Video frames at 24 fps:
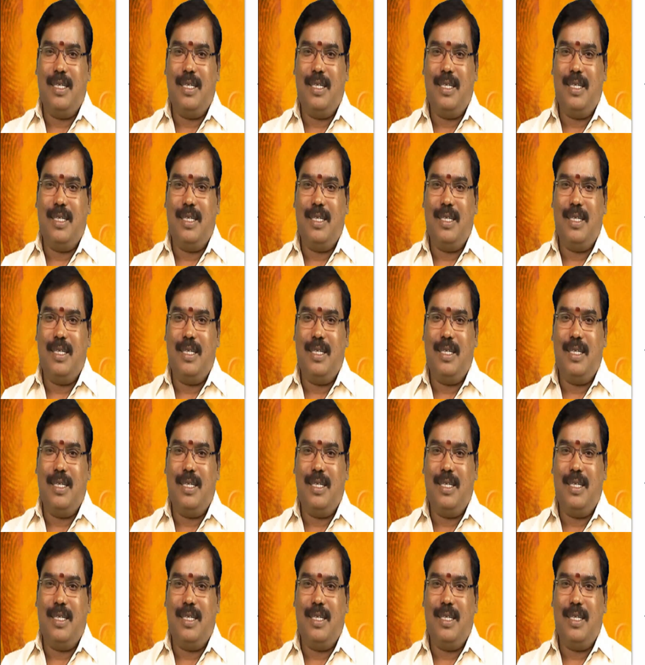
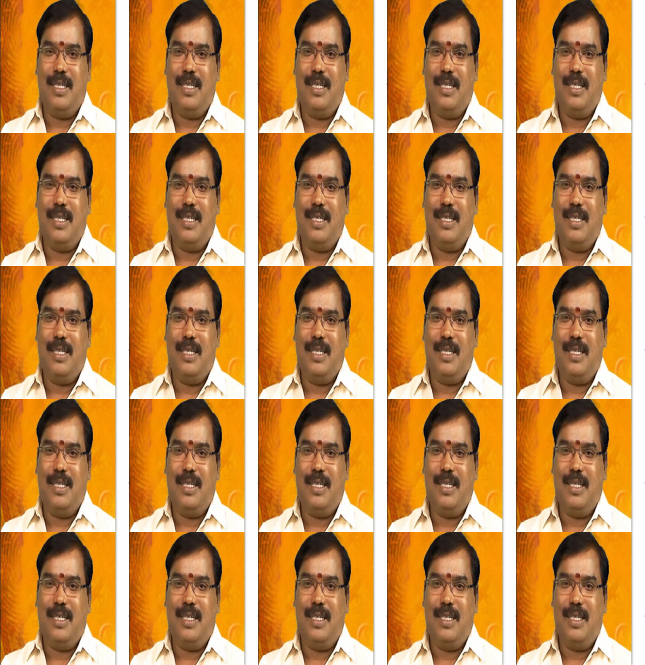
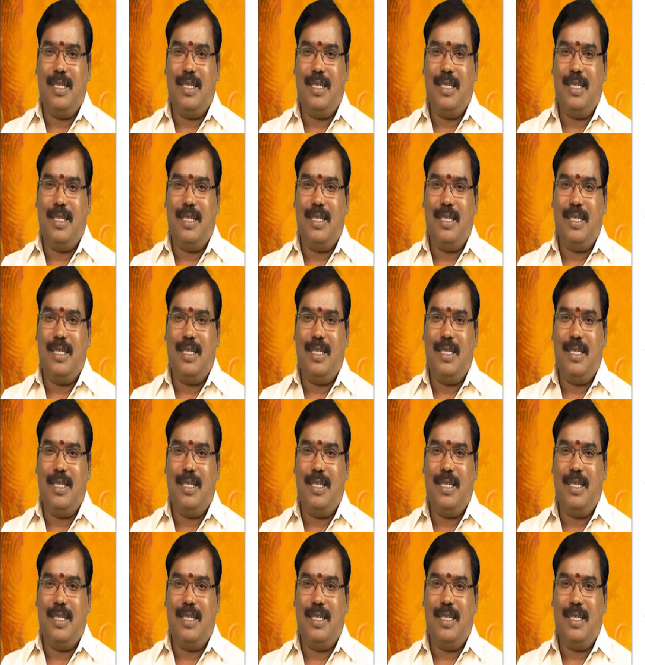
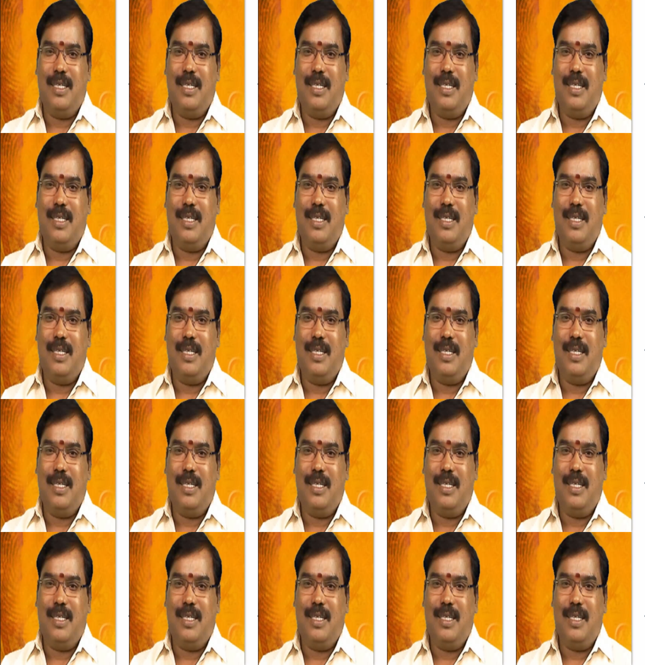
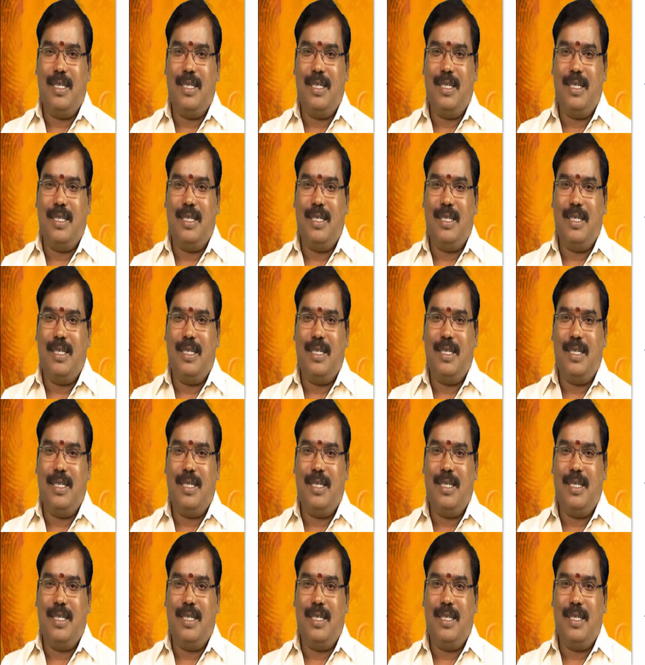
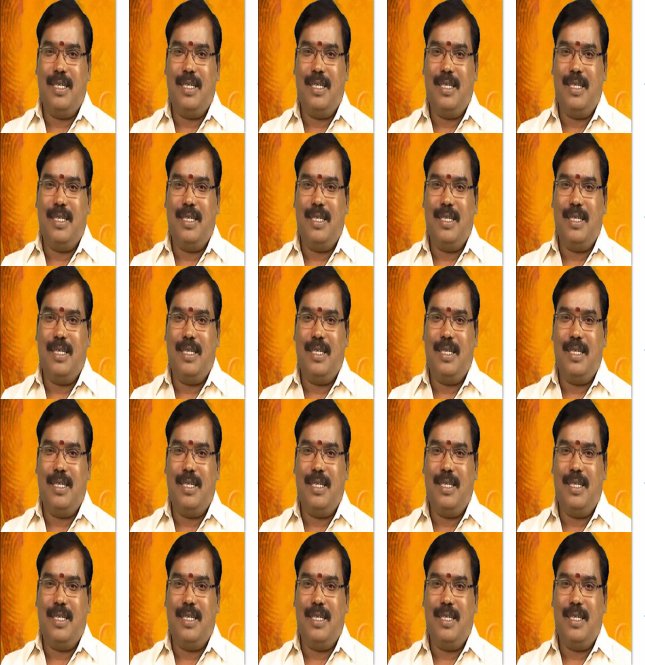
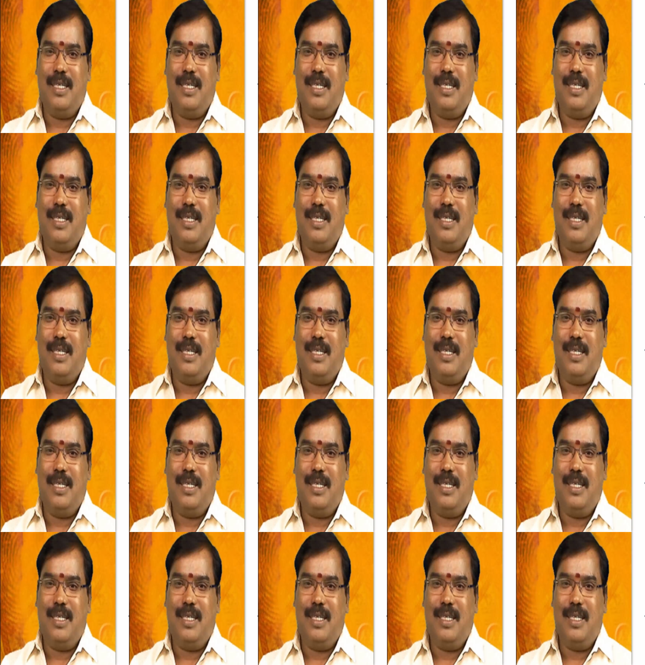
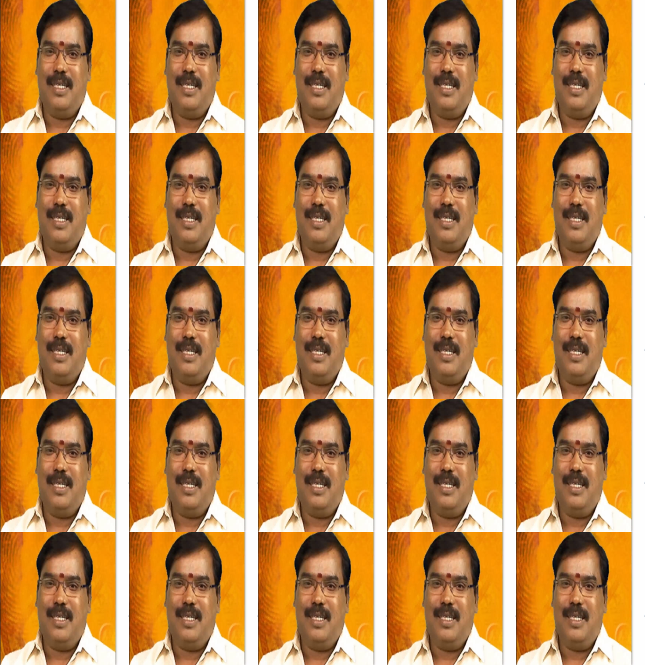The face doesn't move, so there is nothing to read.